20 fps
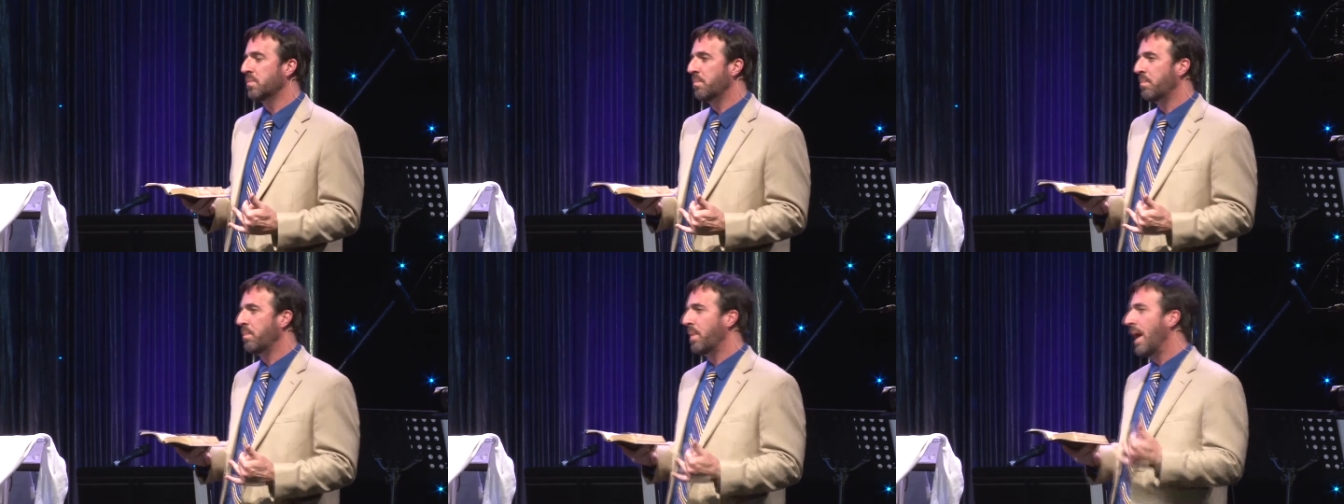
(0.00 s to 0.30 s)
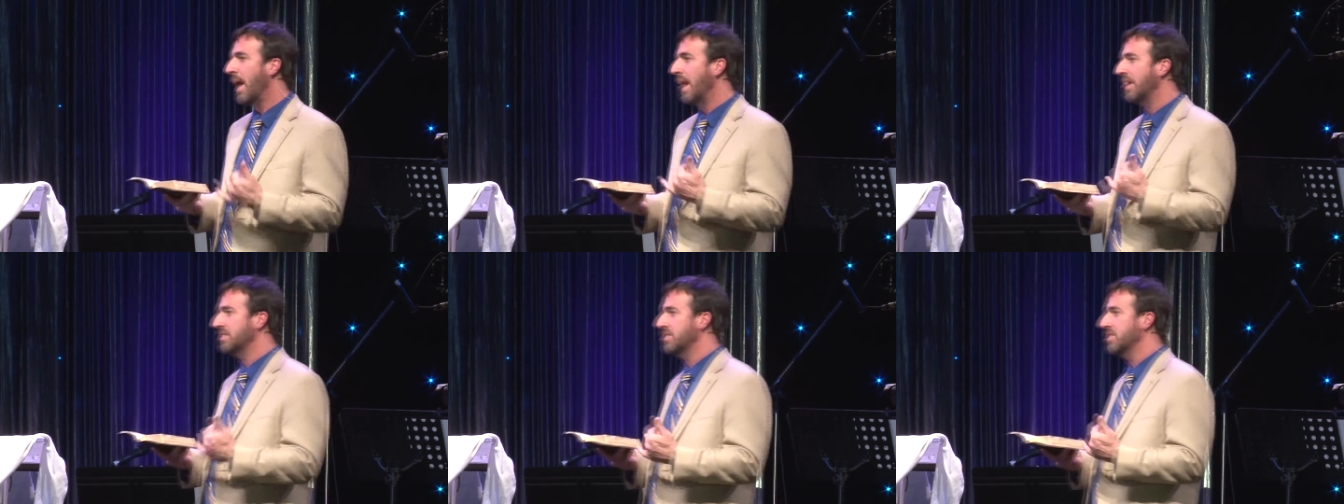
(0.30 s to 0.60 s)

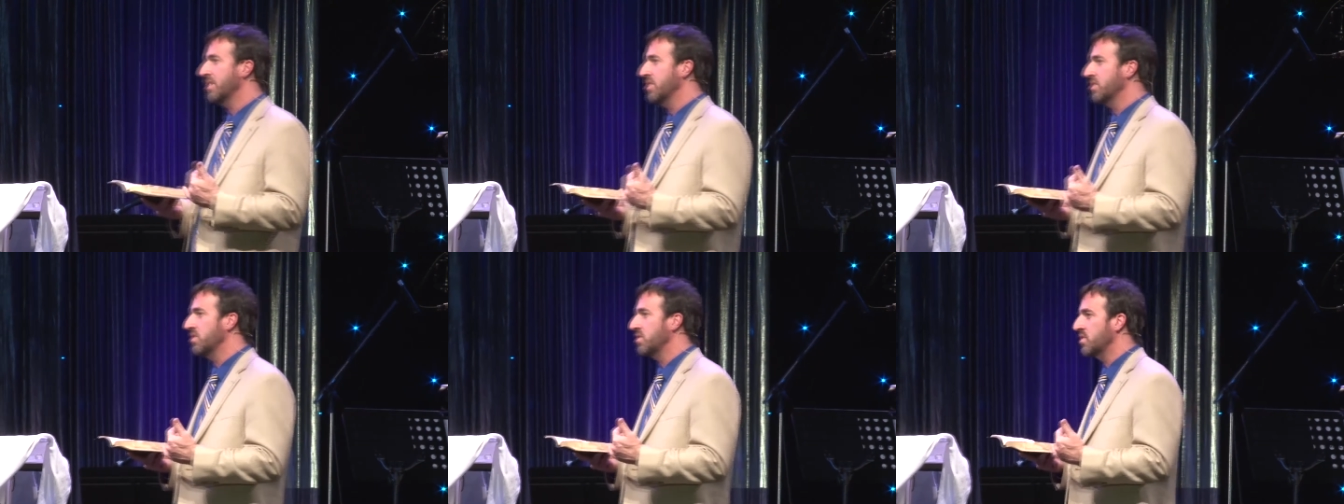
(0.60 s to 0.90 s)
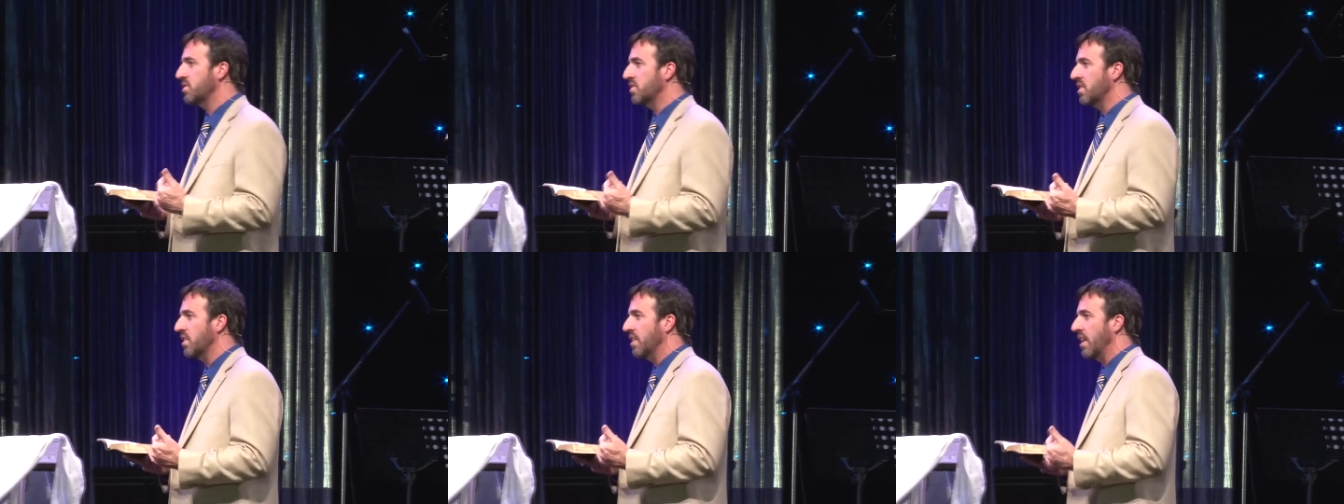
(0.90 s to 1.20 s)
passage
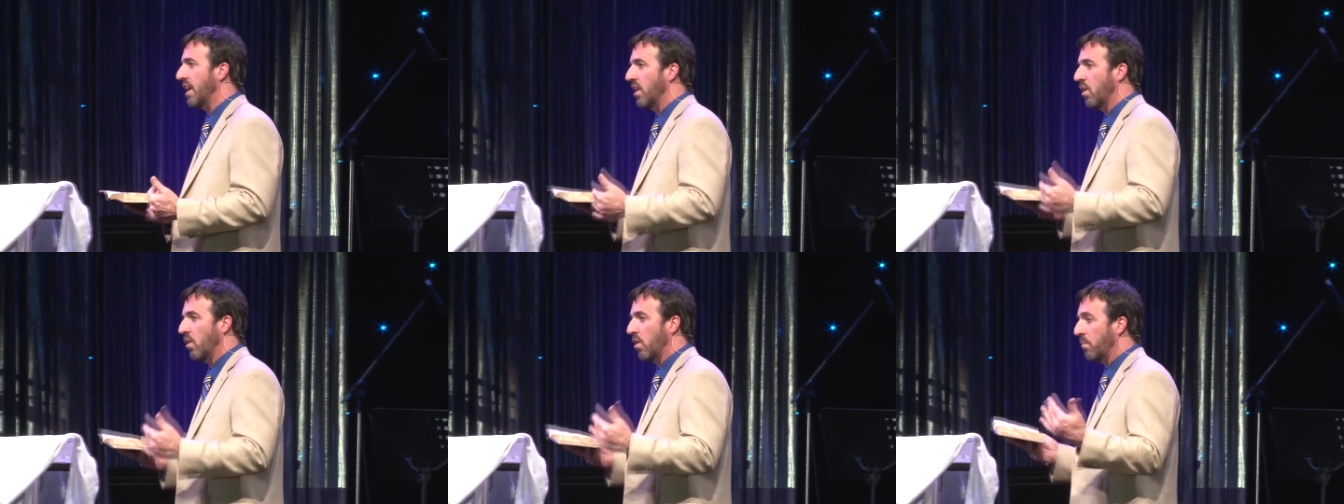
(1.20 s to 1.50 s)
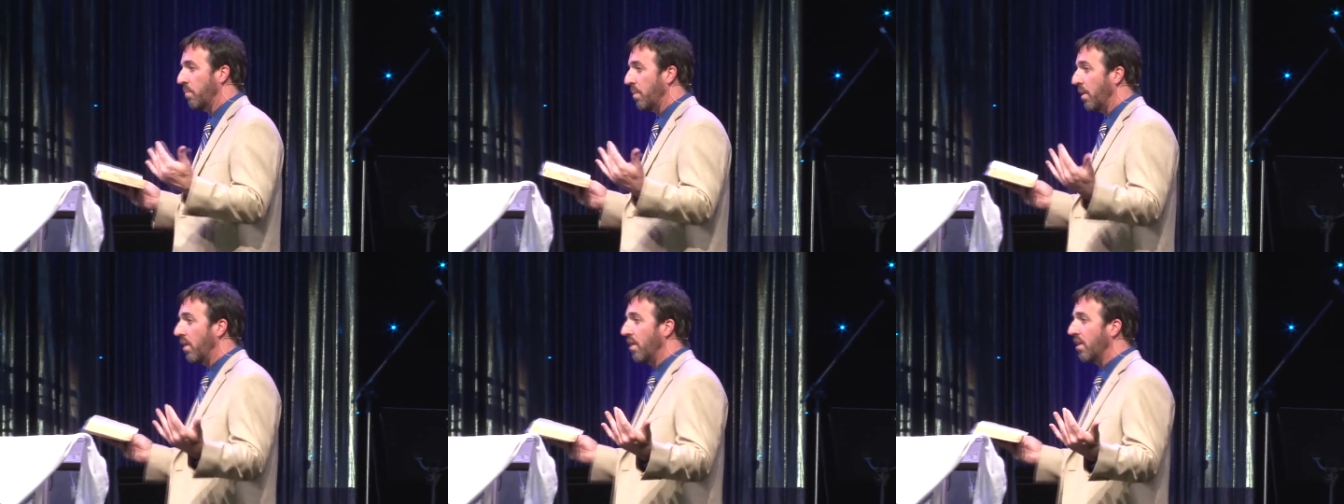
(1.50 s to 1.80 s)
today or
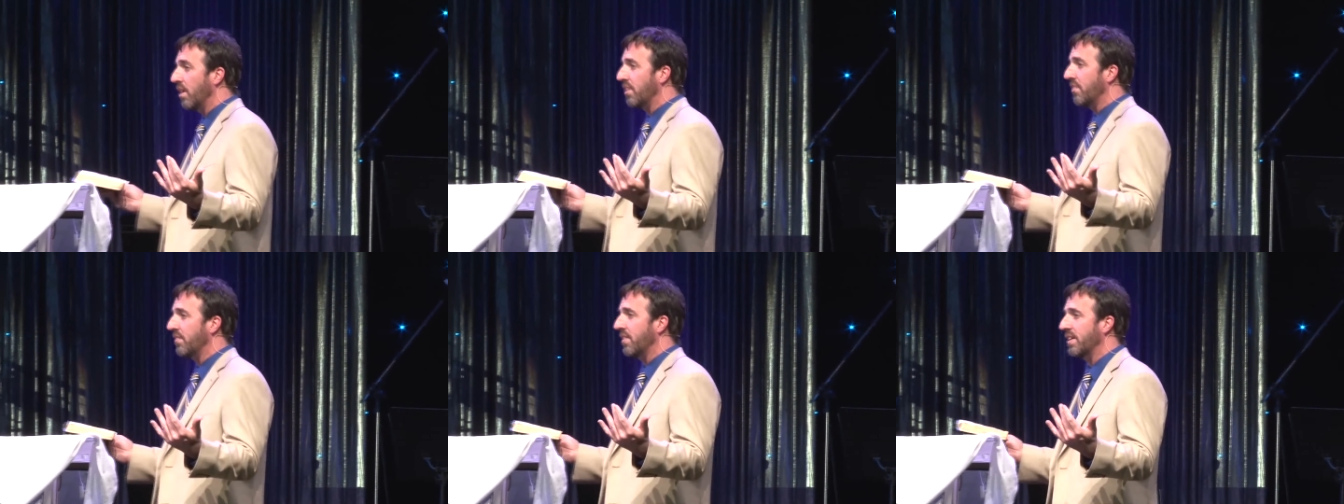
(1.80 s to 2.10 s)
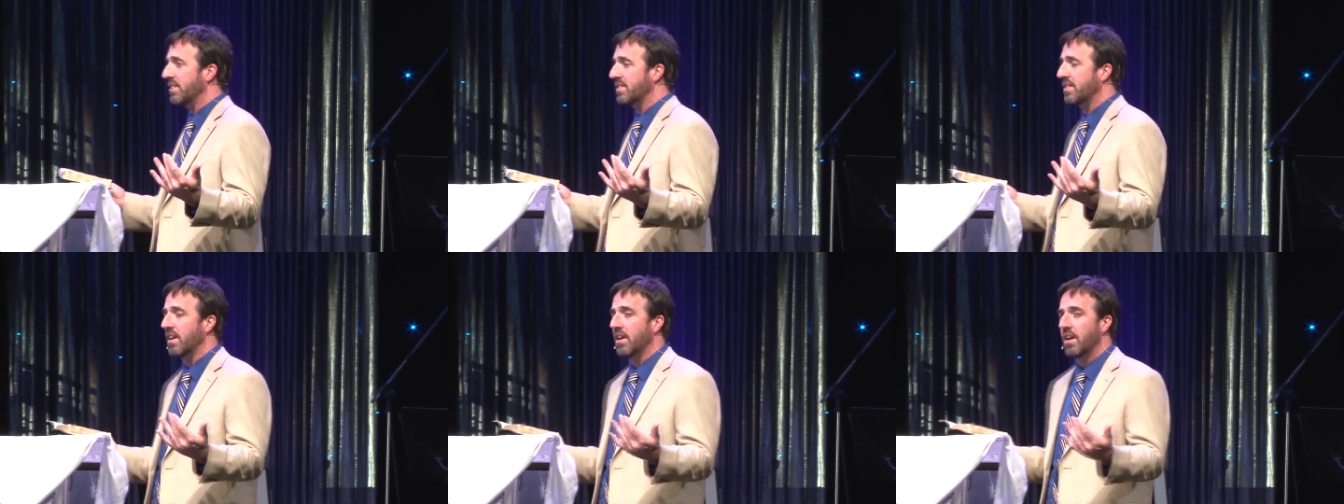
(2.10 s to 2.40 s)
part of
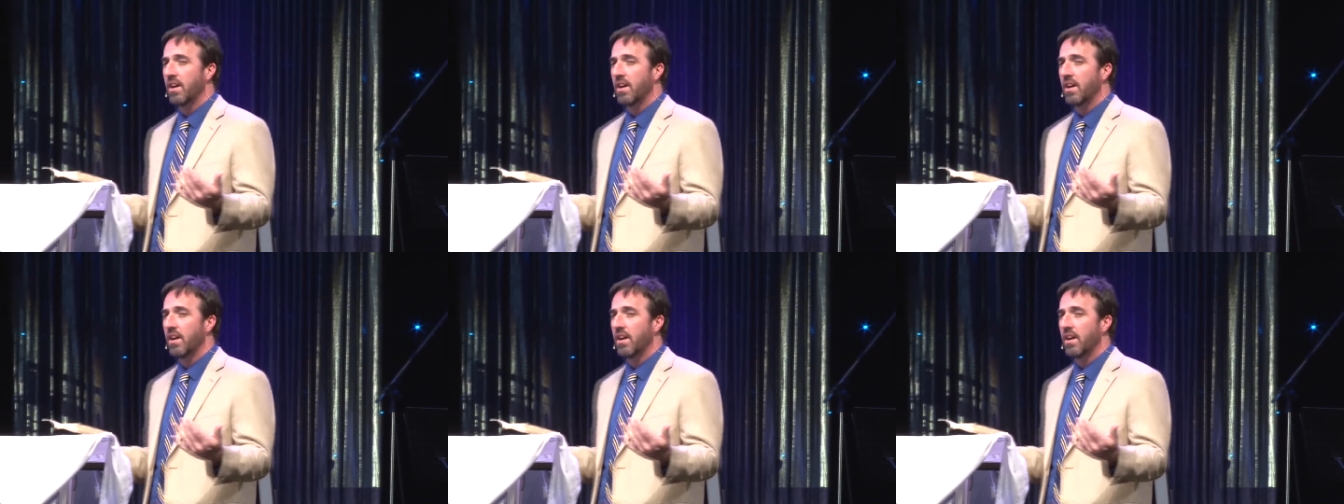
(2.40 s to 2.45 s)
it